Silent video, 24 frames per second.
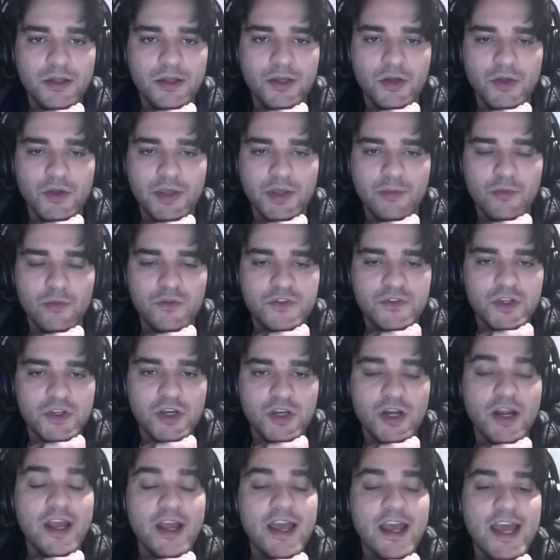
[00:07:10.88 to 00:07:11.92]
He moves
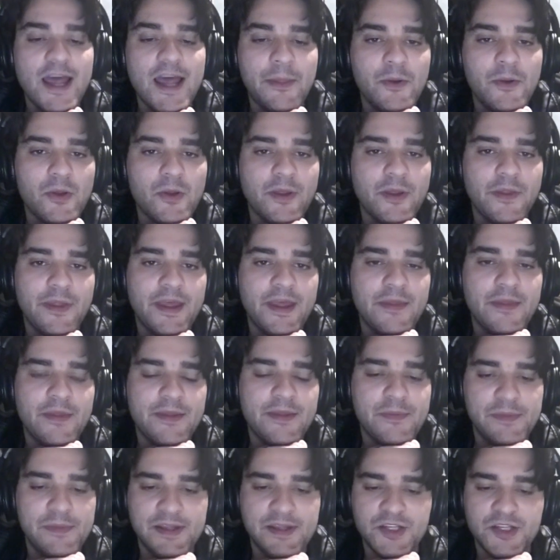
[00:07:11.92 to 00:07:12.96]
here, and they
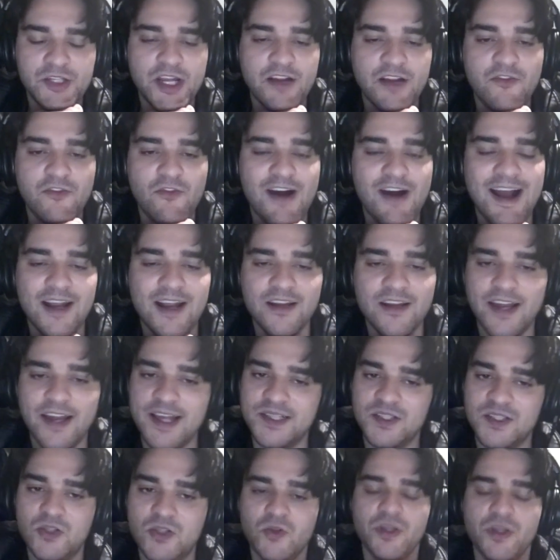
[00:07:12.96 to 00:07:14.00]
just kind of
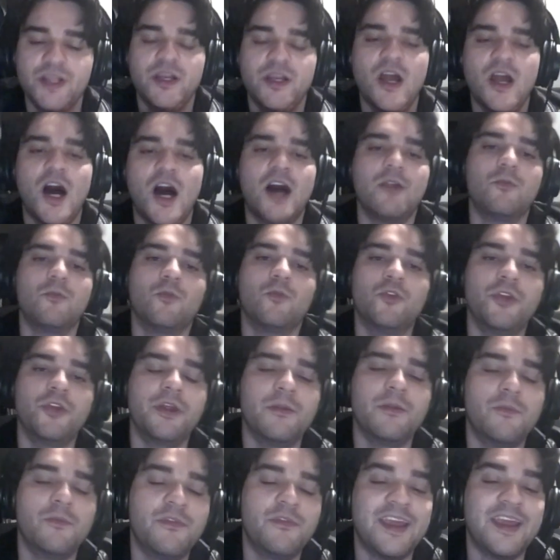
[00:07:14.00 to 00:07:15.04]
lackadaisically, not really
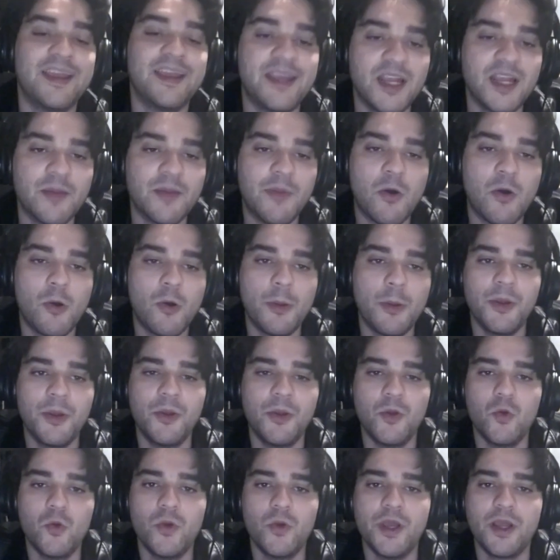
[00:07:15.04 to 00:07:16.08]
thinking about what they're
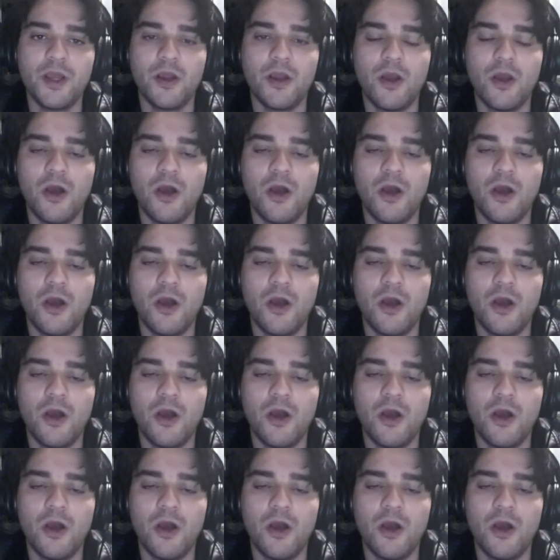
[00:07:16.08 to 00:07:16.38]
doing,